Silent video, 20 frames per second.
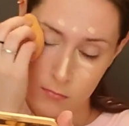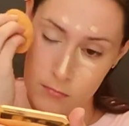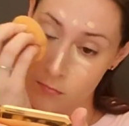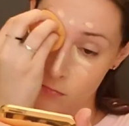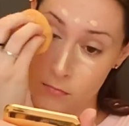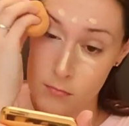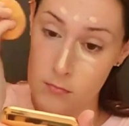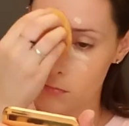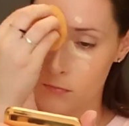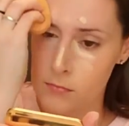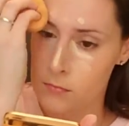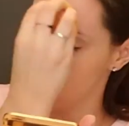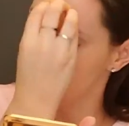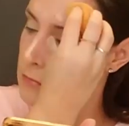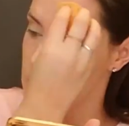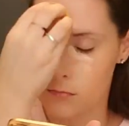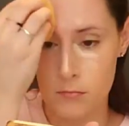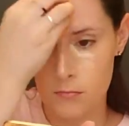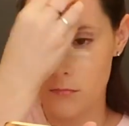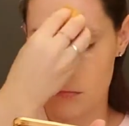I just,
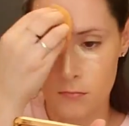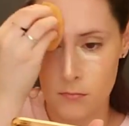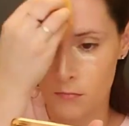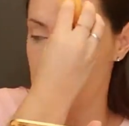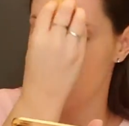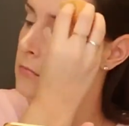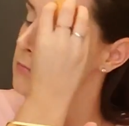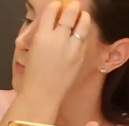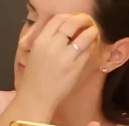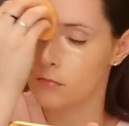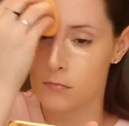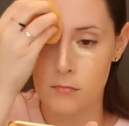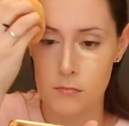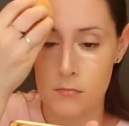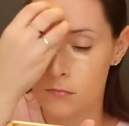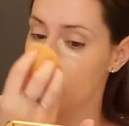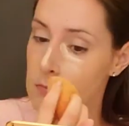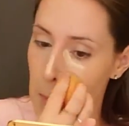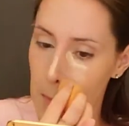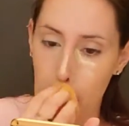oh my gosh, I just
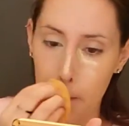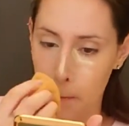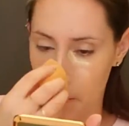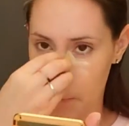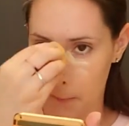love that.